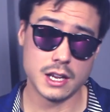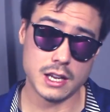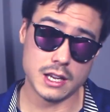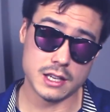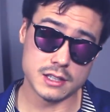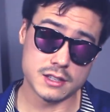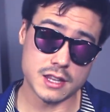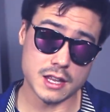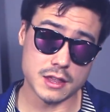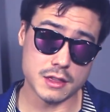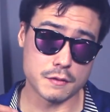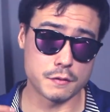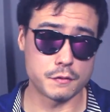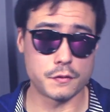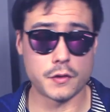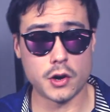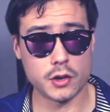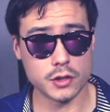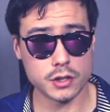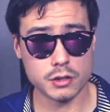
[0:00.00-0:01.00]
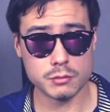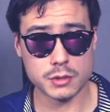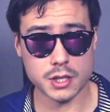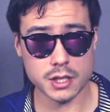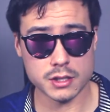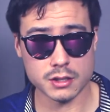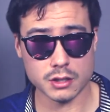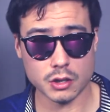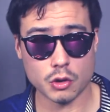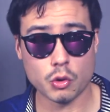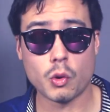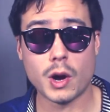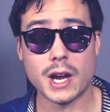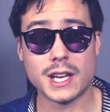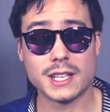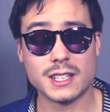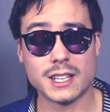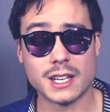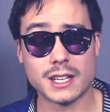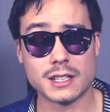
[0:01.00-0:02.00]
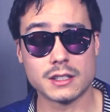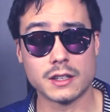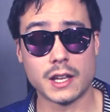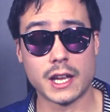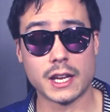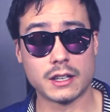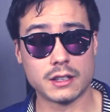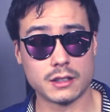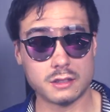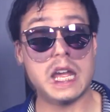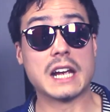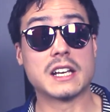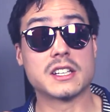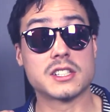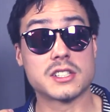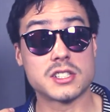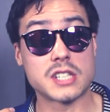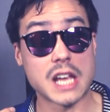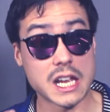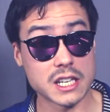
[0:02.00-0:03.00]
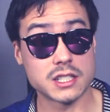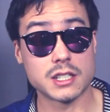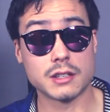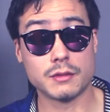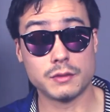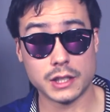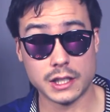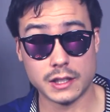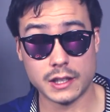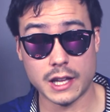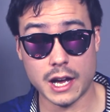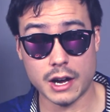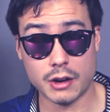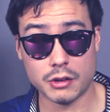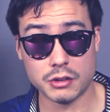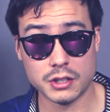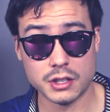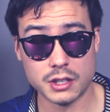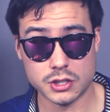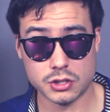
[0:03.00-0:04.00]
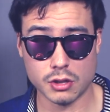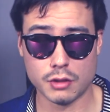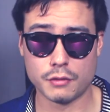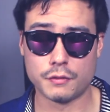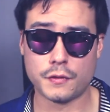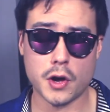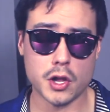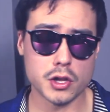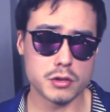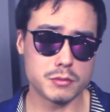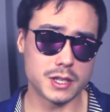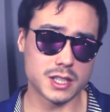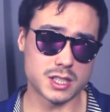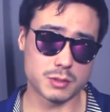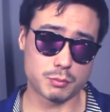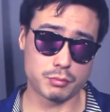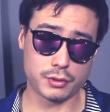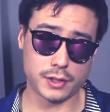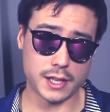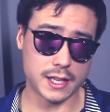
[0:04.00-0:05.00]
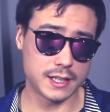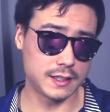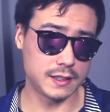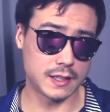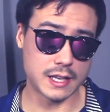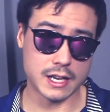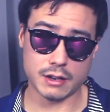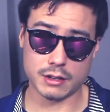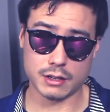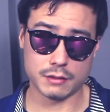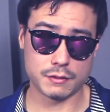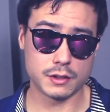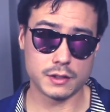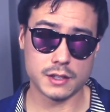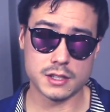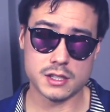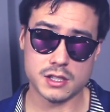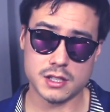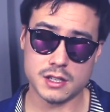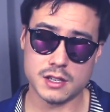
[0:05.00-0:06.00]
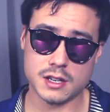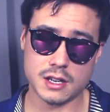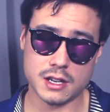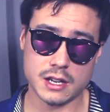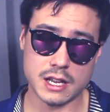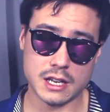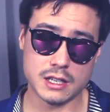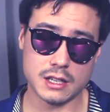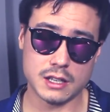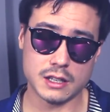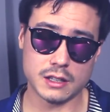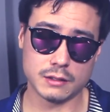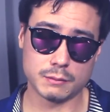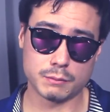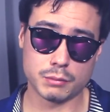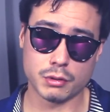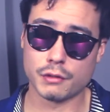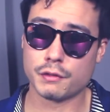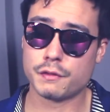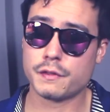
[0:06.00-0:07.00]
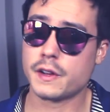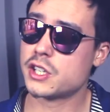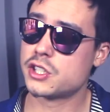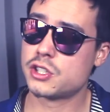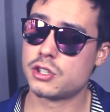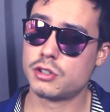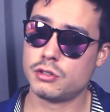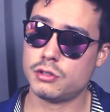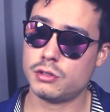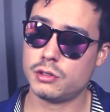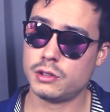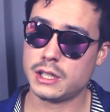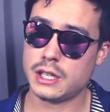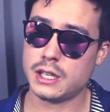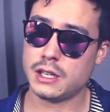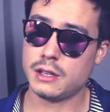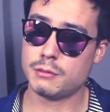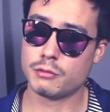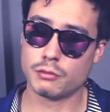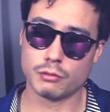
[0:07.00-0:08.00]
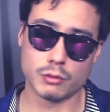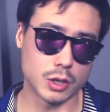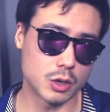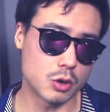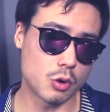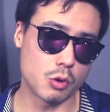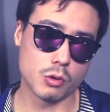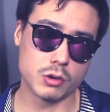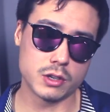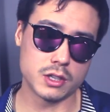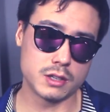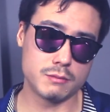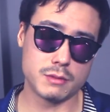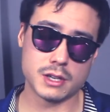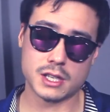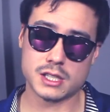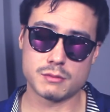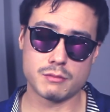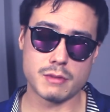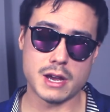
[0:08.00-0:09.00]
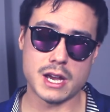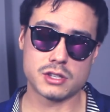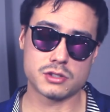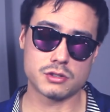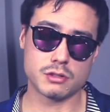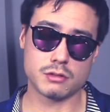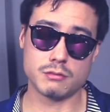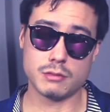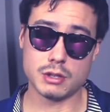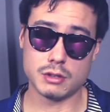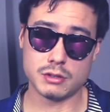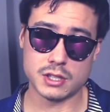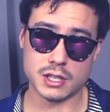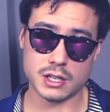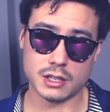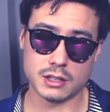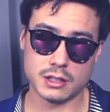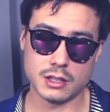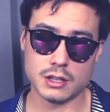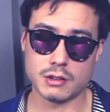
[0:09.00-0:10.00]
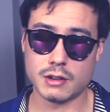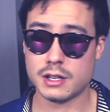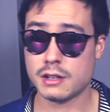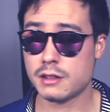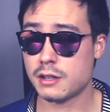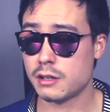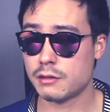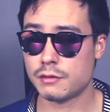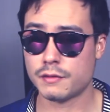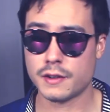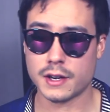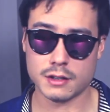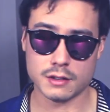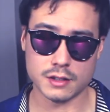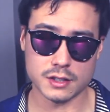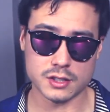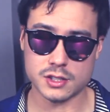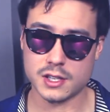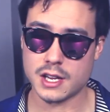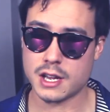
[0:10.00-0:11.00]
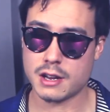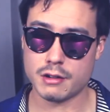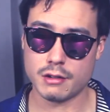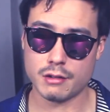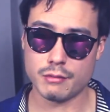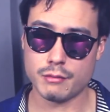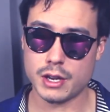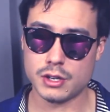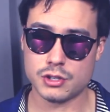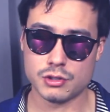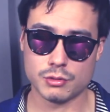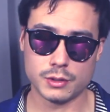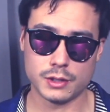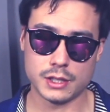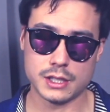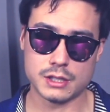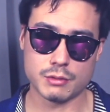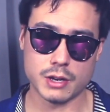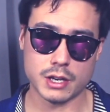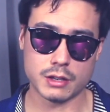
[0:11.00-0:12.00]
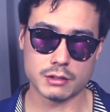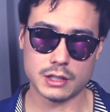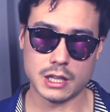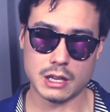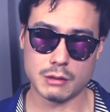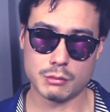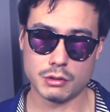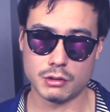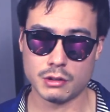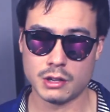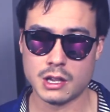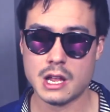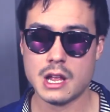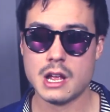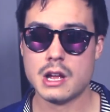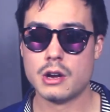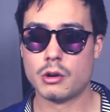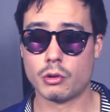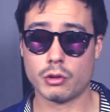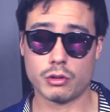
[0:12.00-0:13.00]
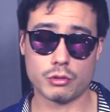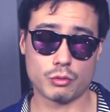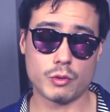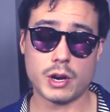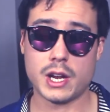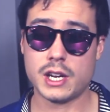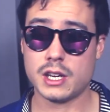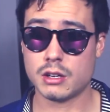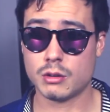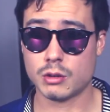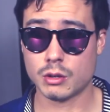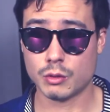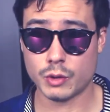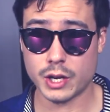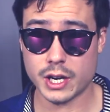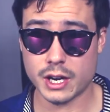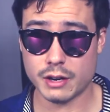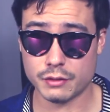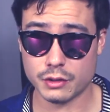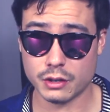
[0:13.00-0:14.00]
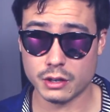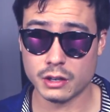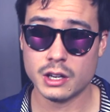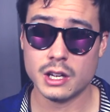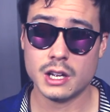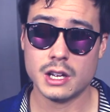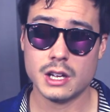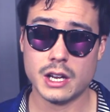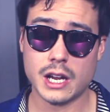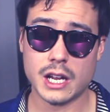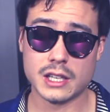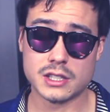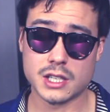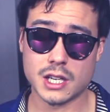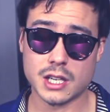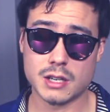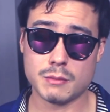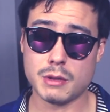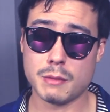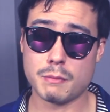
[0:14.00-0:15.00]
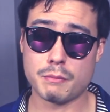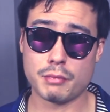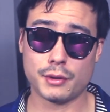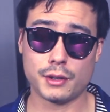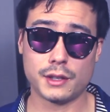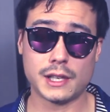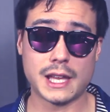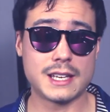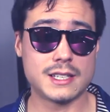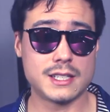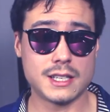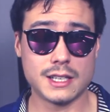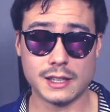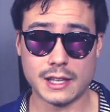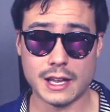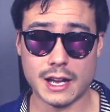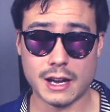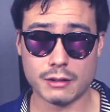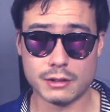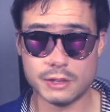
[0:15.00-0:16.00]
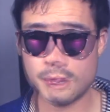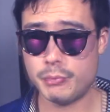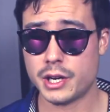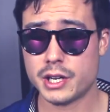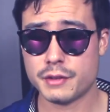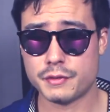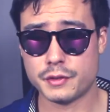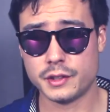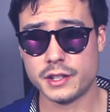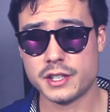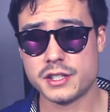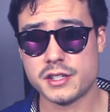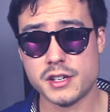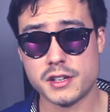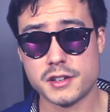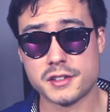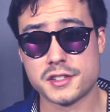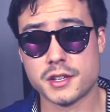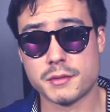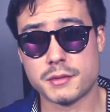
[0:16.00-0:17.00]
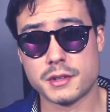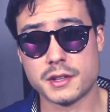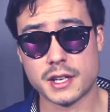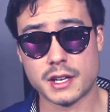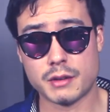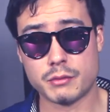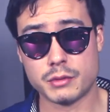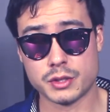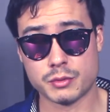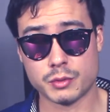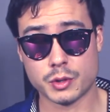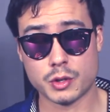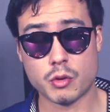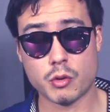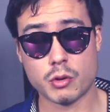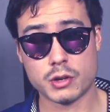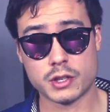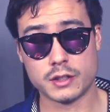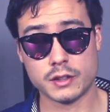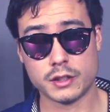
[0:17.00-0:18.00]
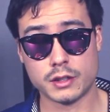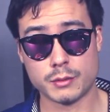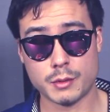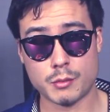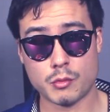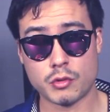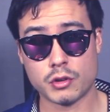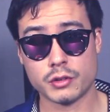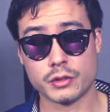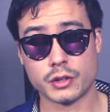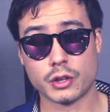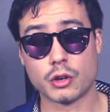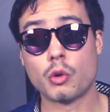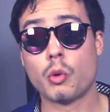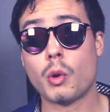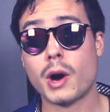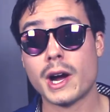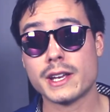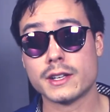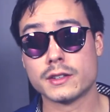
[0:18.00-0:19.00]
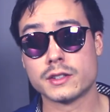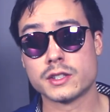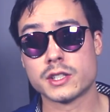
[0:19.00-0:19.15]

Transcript: is that the volume doesn't quite get like excessively loud. So the volume gets plenty loud. If you're listening to any professionally recorded, mixed, mastered music, you know, anything you'd find on a standard major release record label or the radio or whatever, it's going to be plenty loud. But if you're listening to something that was recorded a little bit more on the quiet